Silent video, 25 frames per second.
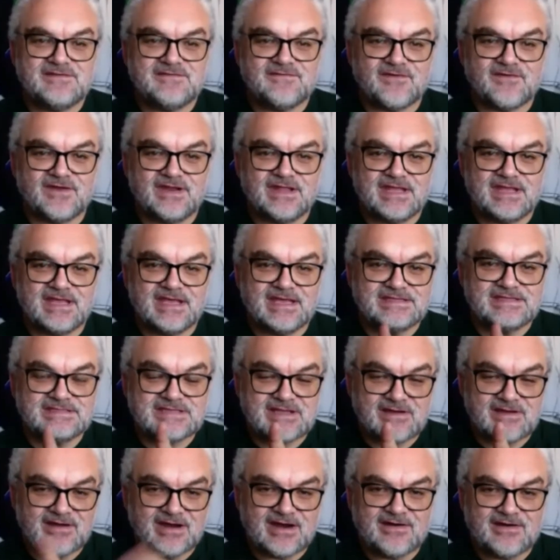the funny thing is
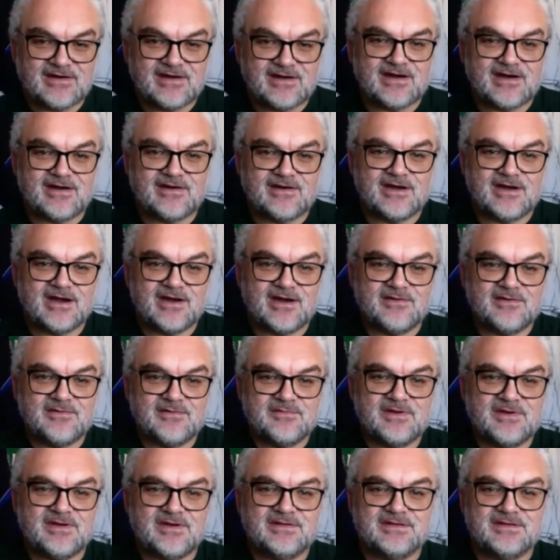now,
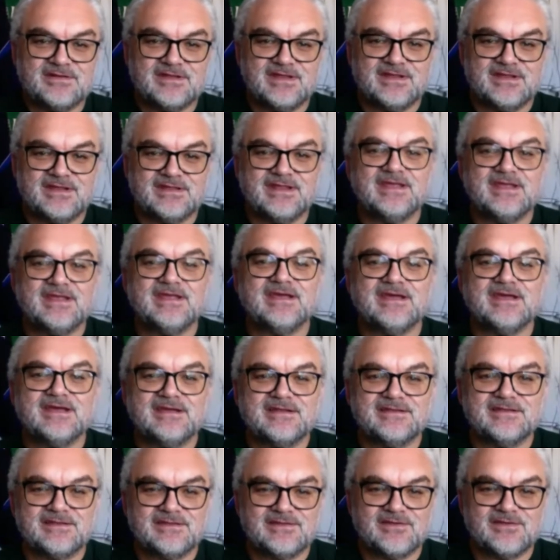
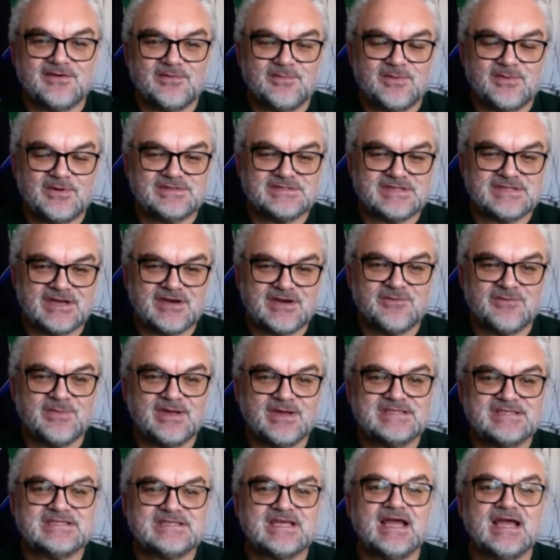the third person here, my
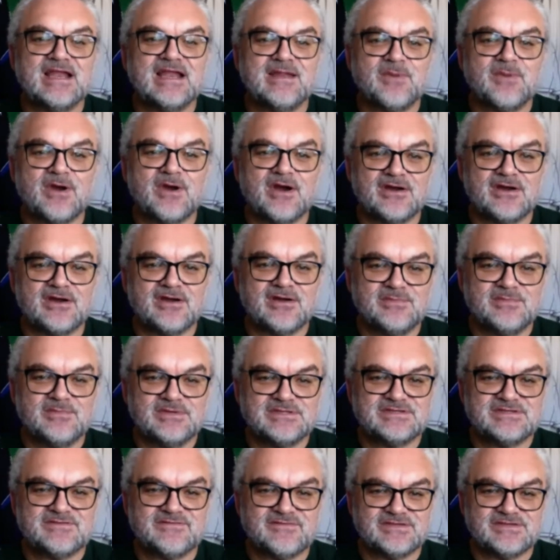silent partner,
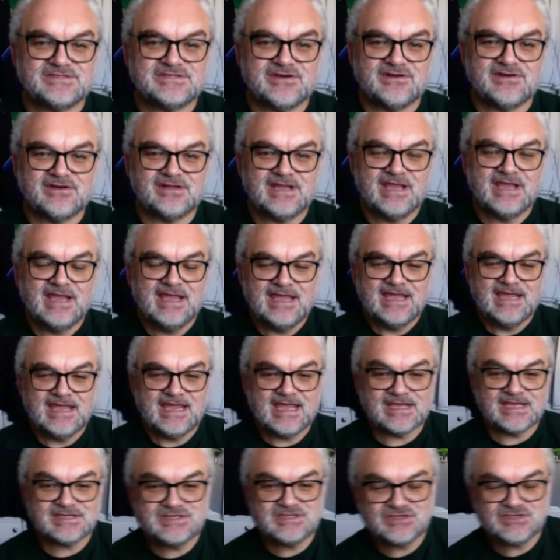Mr. Fitzgerald, he
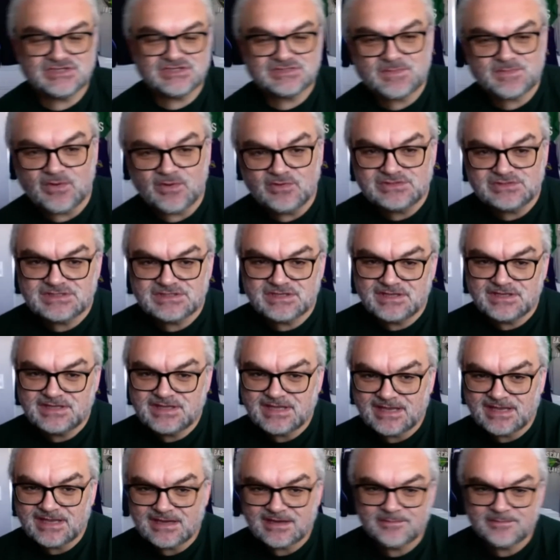actually just posted.
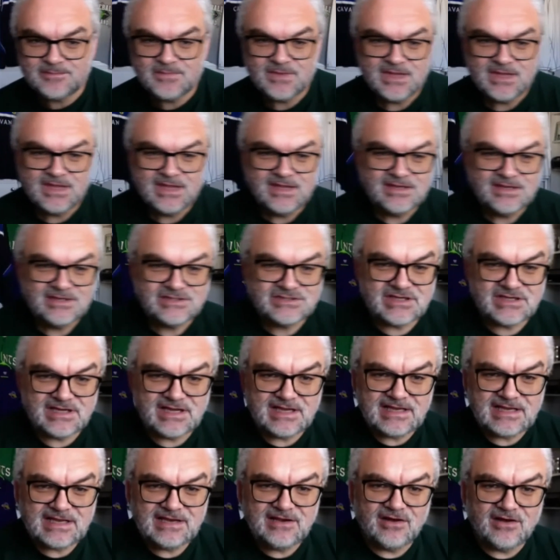
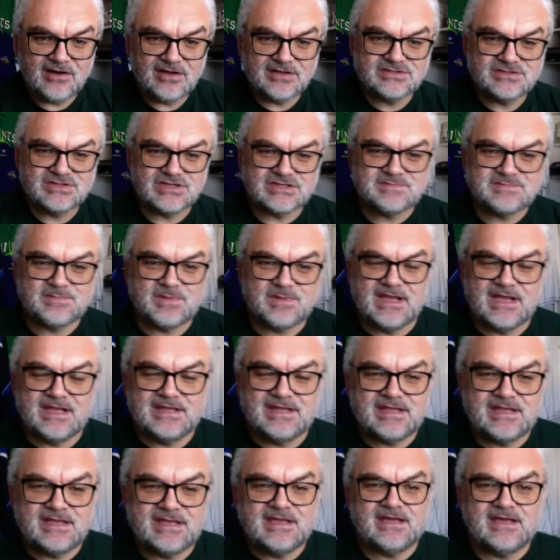Shillelagh Law just played
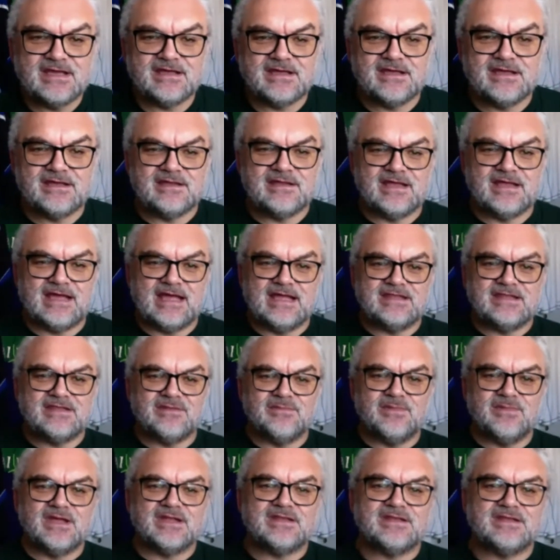the
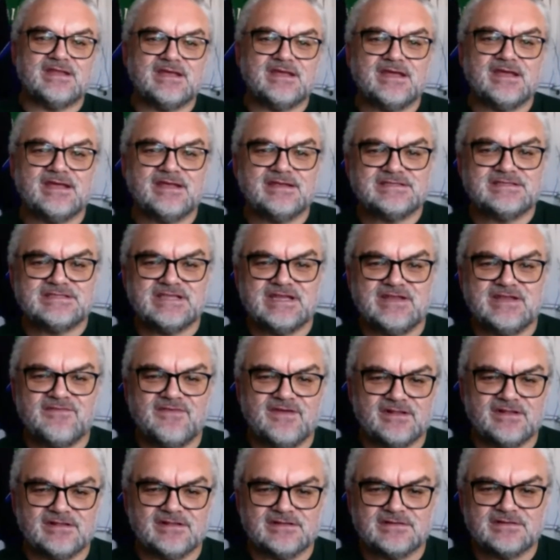anthem at City
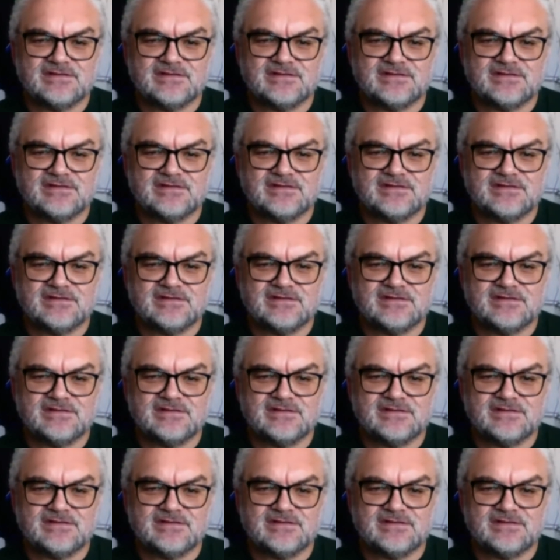Field.